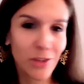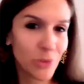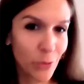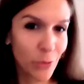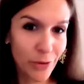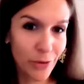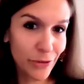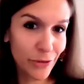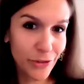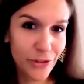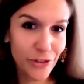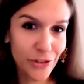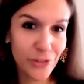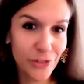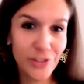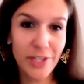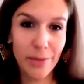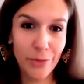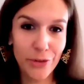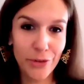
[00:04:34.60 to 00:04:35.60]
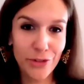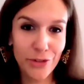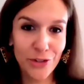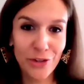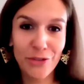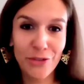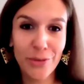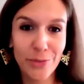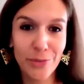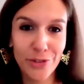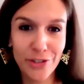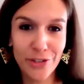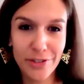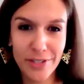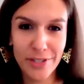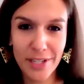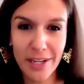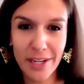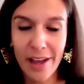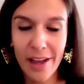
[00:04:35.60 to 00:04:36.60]
Northern New Jersey. I'm originally from New
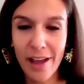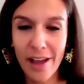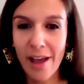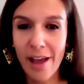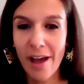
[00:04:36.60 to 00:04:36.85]
Jersey,